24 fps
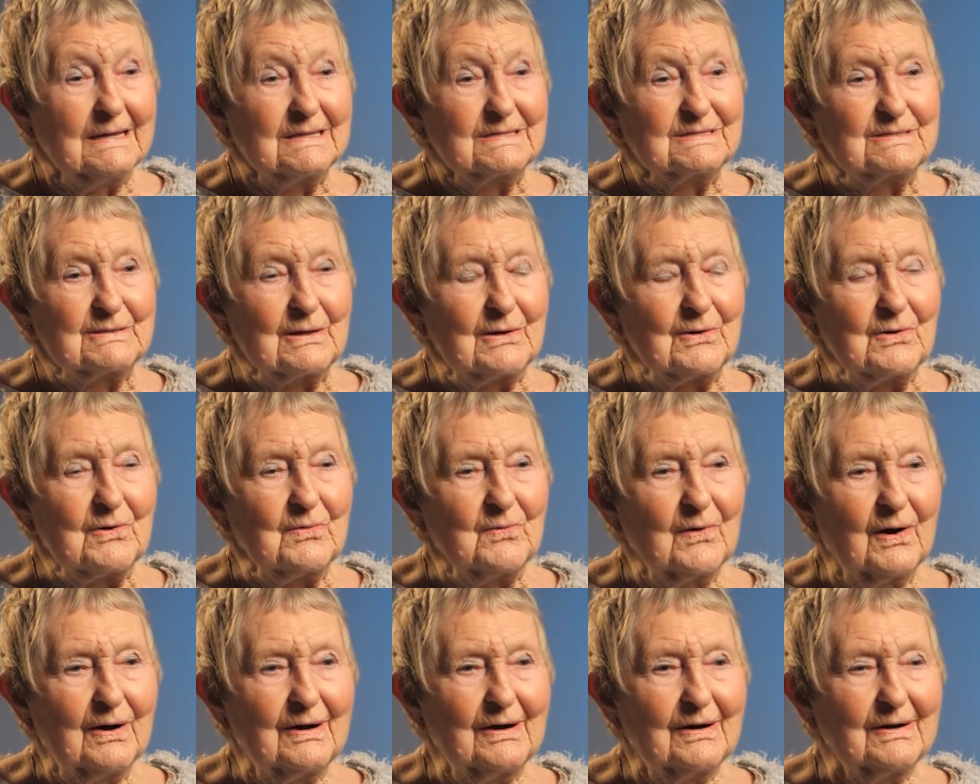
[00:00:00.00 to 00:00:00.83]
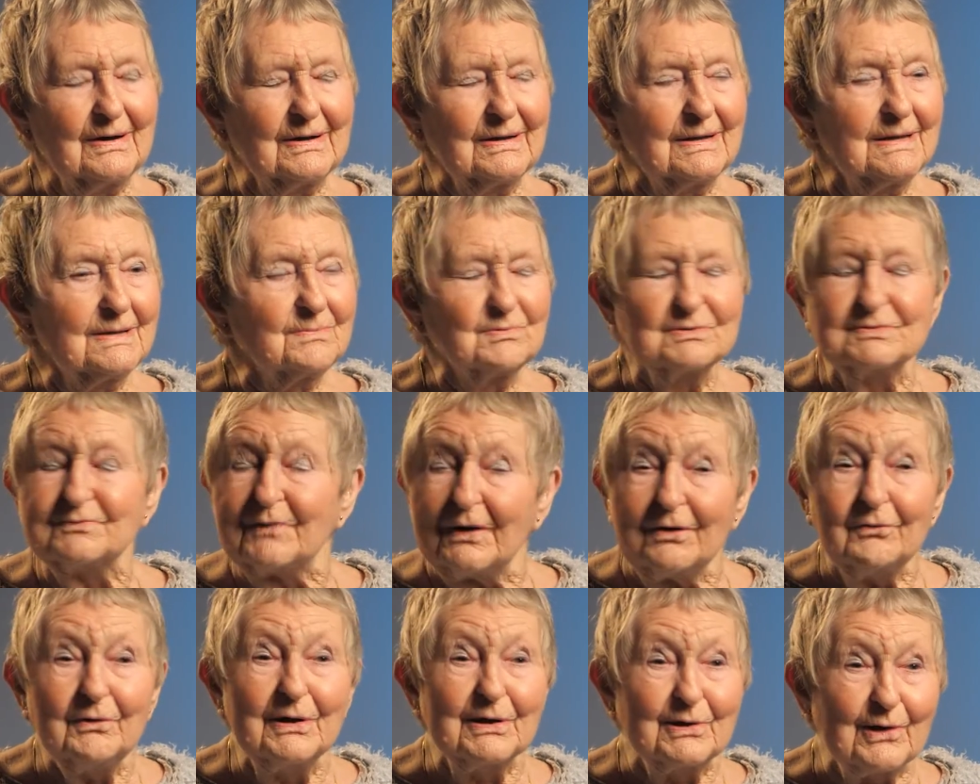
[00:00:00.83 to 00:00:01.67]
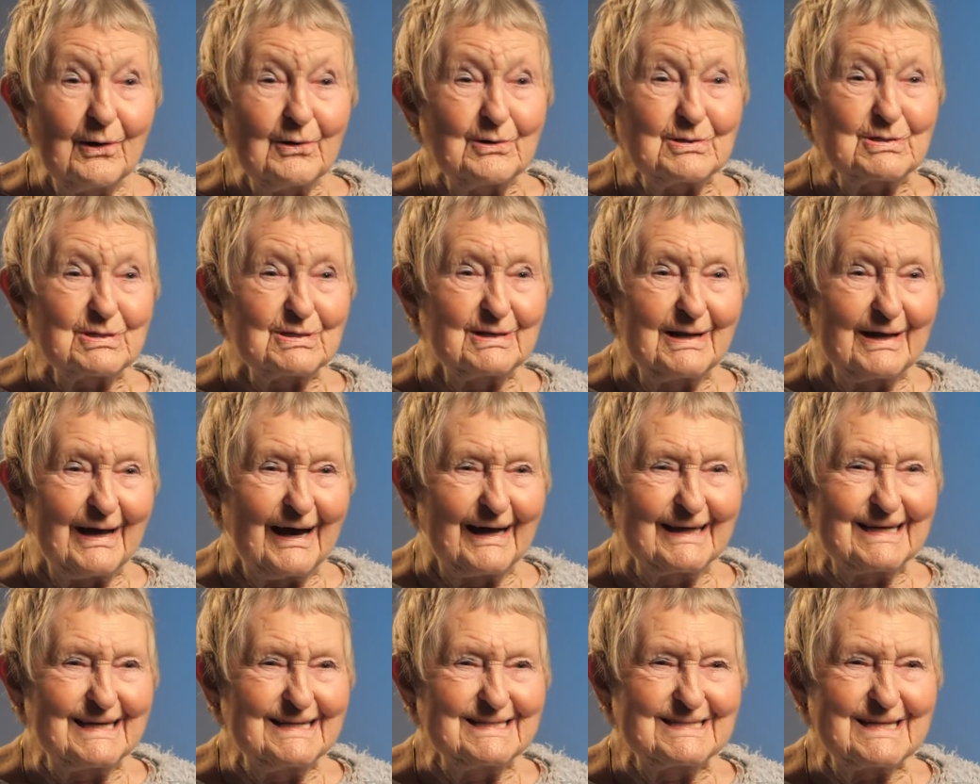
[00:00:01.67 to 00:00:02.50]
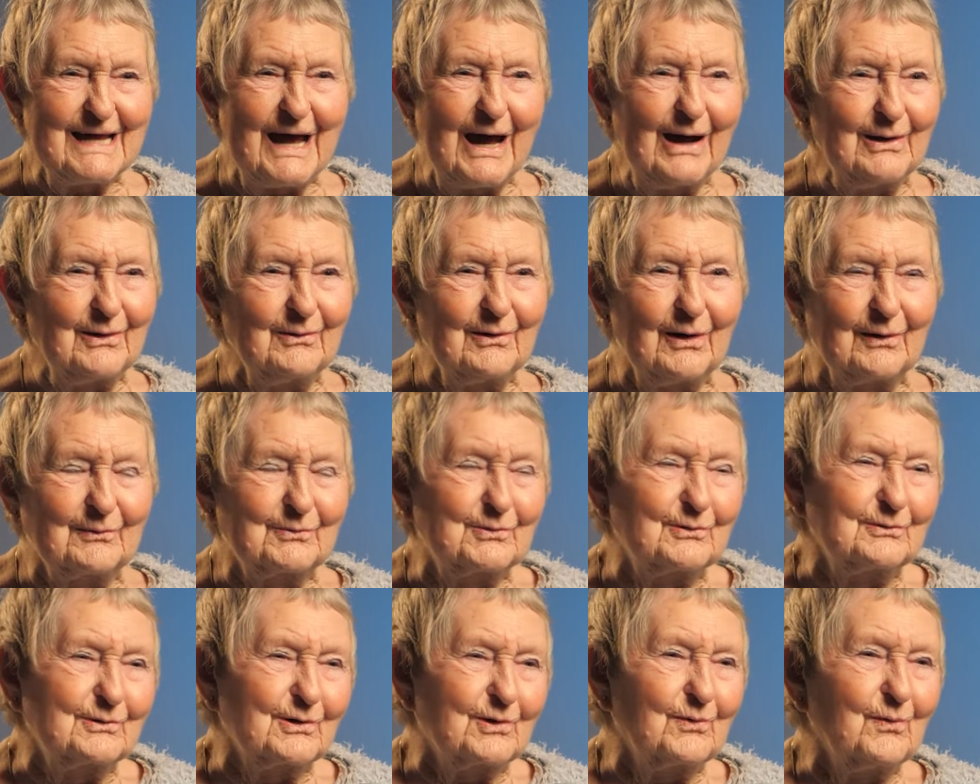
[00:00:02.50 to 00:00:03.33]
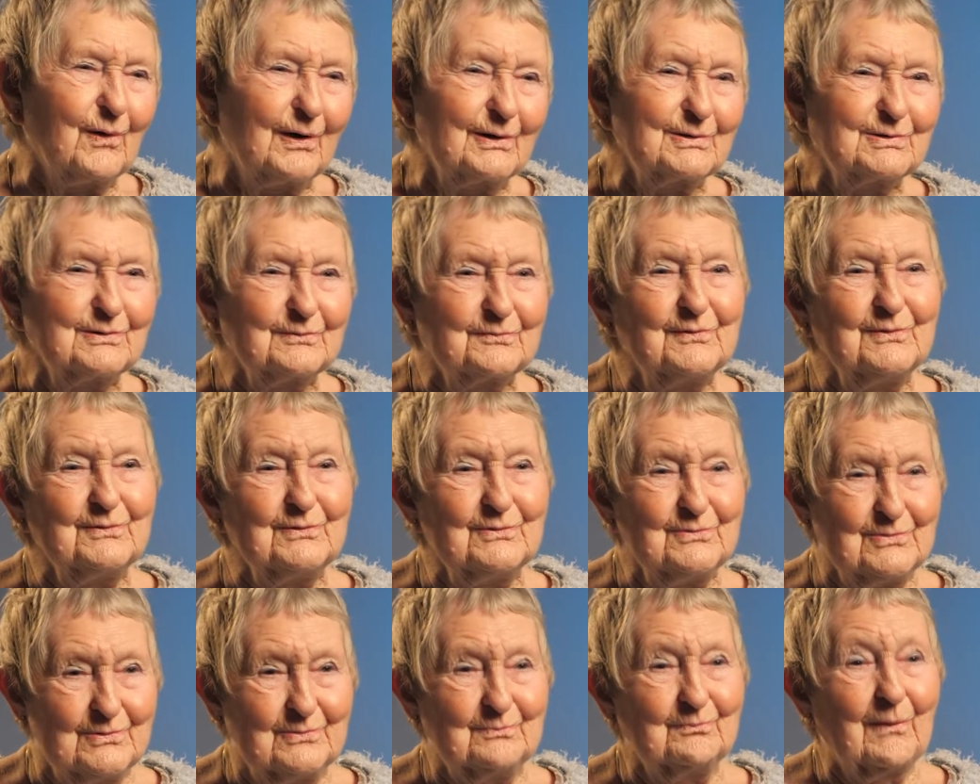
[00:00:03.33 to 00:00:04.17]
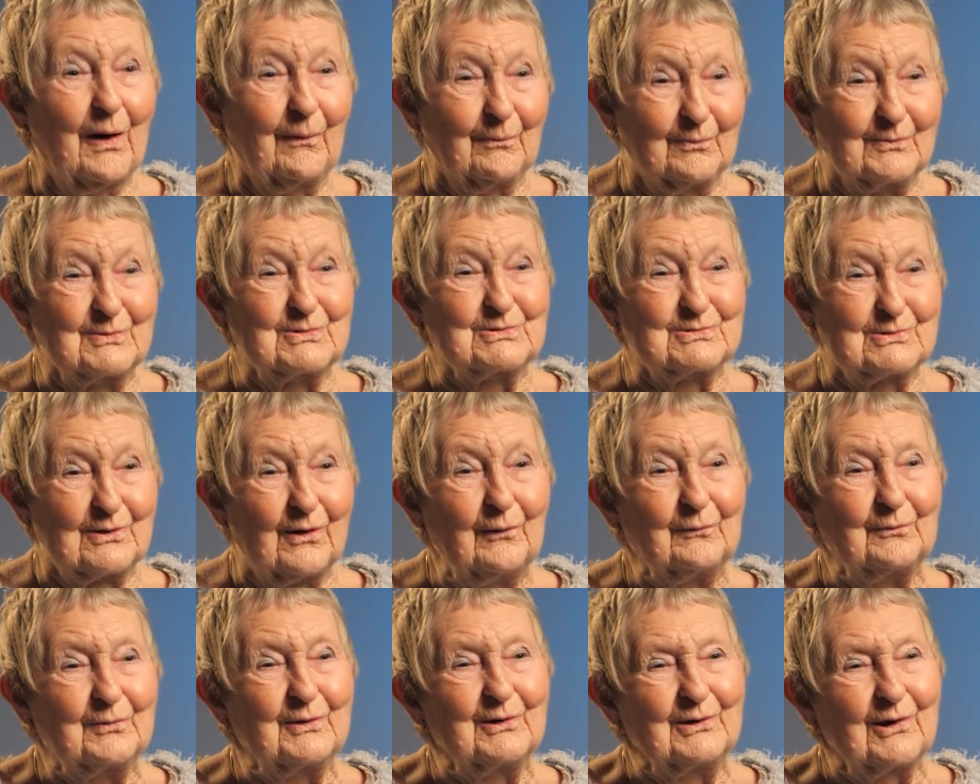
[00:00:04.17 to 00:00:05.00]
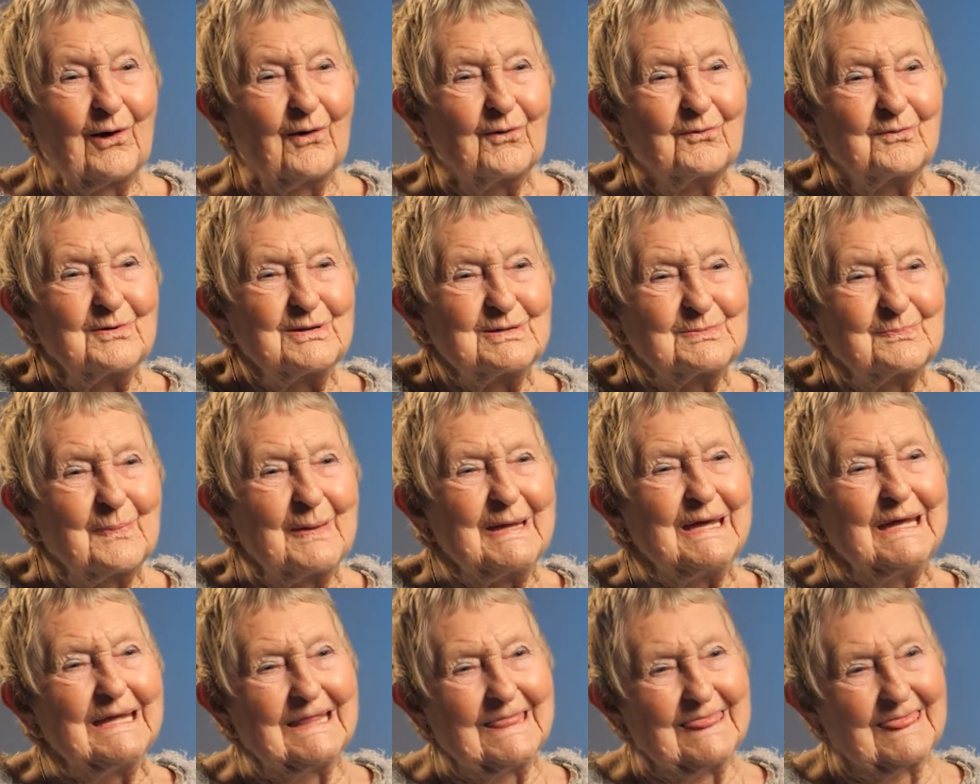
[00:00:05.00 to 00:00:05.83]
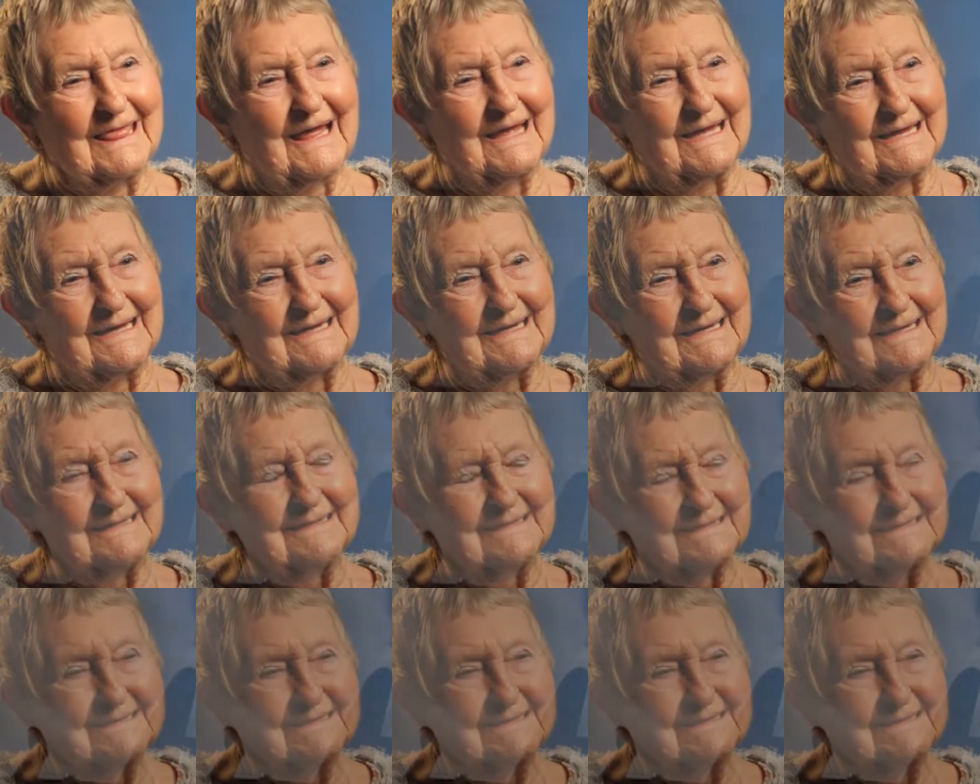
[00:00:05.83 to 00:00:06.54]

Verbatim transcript: So uh, it was very ghostly, I can tell you, after quite a few months of the lorries being there.